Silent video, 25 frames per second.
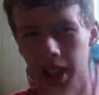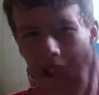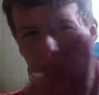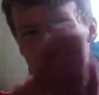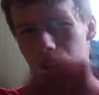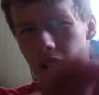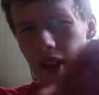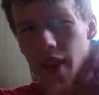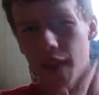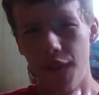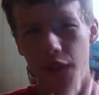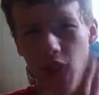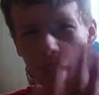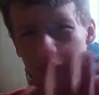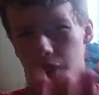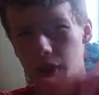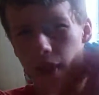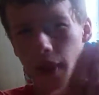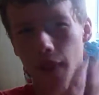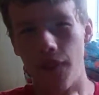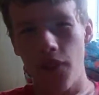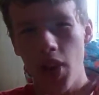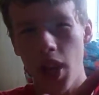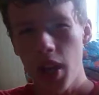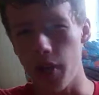like a
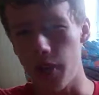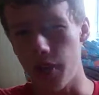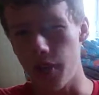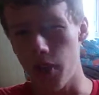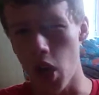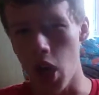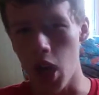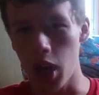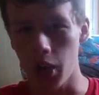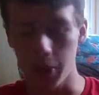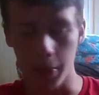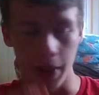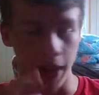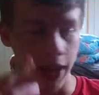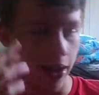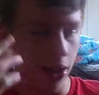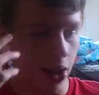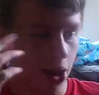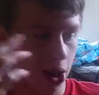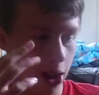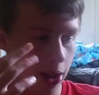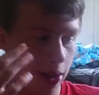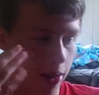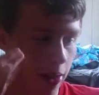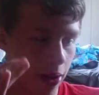face-to-face talk,
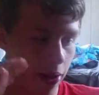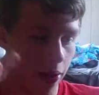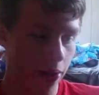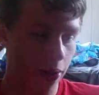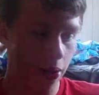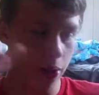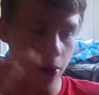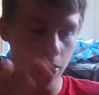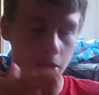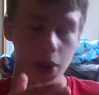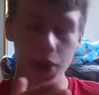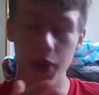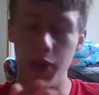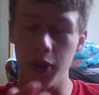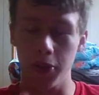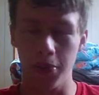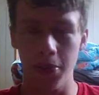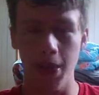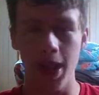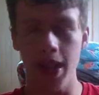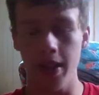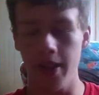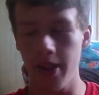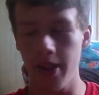man. All right, listen,